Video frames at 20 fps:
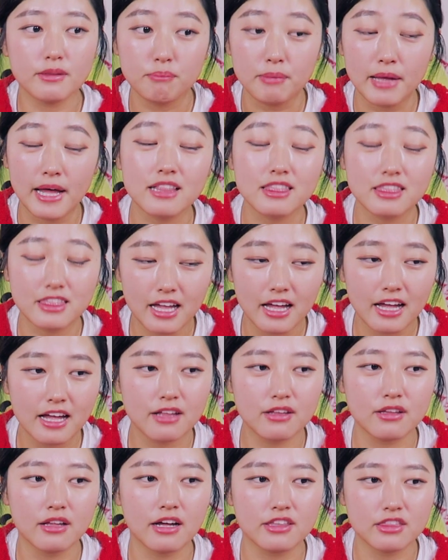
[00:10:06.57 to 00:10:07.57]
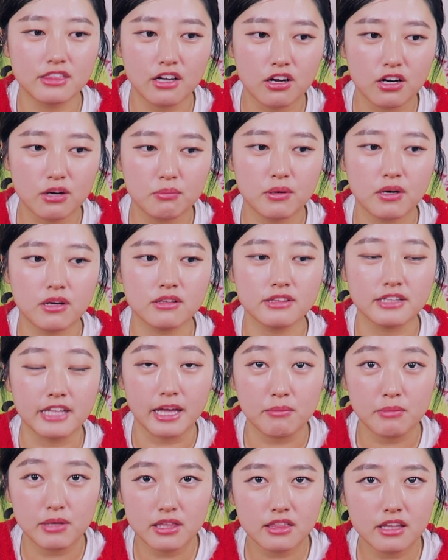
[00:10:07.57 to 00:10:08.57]
Back then I thought about
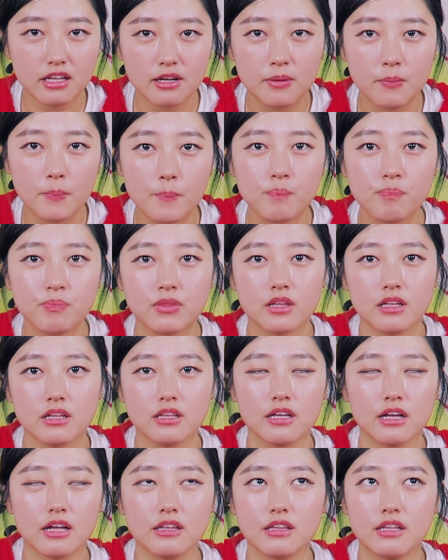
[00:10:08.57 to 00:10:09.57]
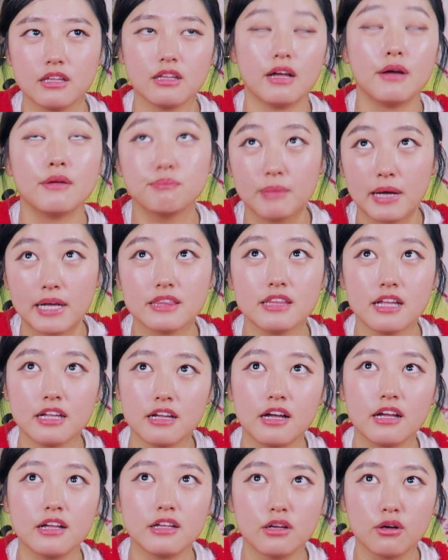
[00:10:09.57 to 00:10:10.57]
naming them. Like, back
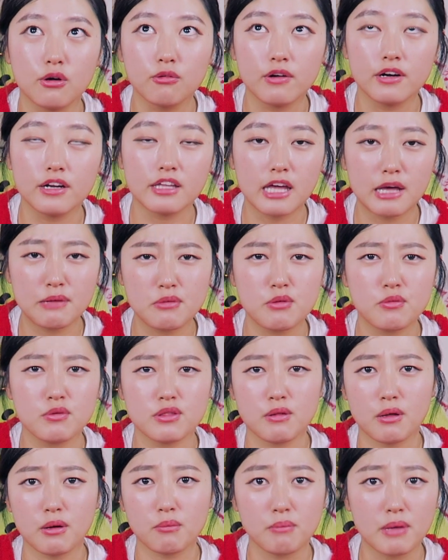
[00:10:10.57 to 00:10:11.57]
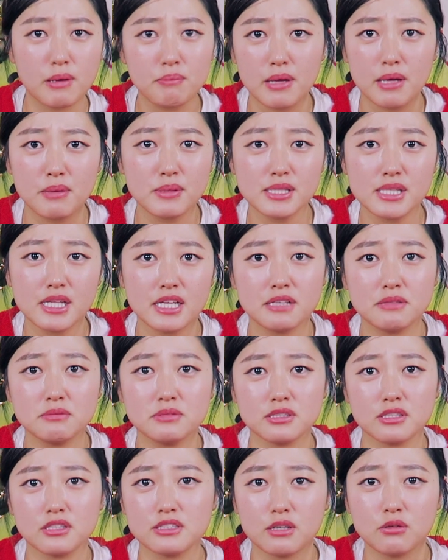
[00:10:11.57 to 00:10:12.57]
then I already came up with like my baby
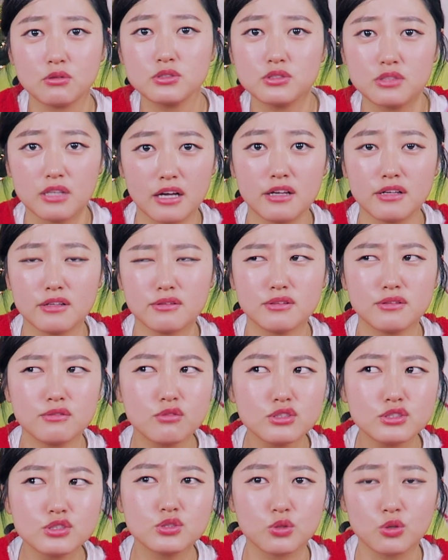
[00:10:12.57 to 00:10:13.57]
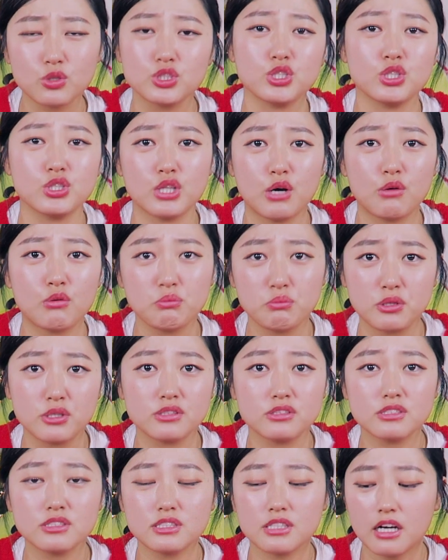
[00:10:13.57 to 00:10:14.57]
names because I was so sure that I would
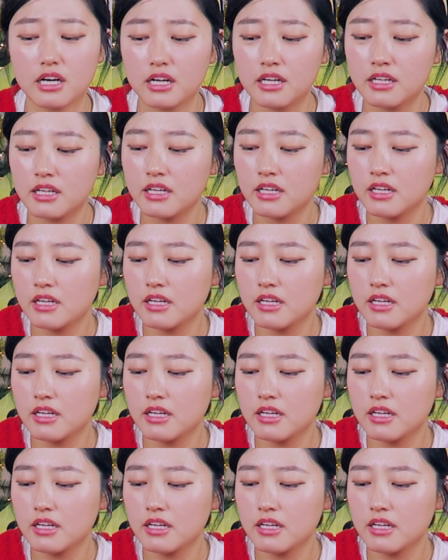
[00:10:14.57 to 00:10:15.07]
marry this guy.